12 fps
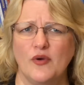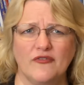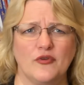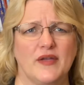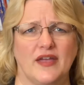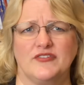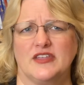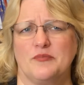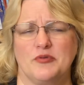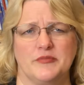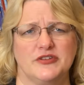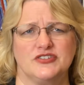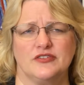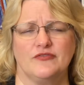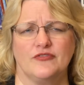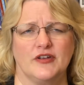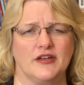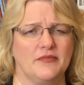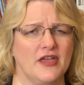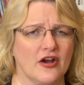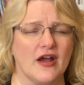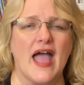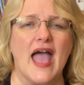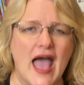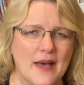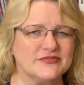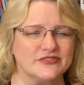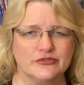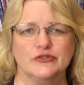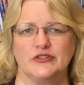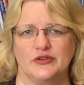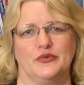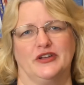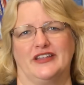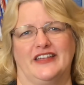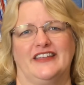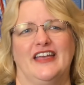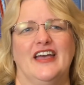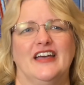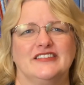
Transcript: whoever we have to get permission from, they are absolutely willing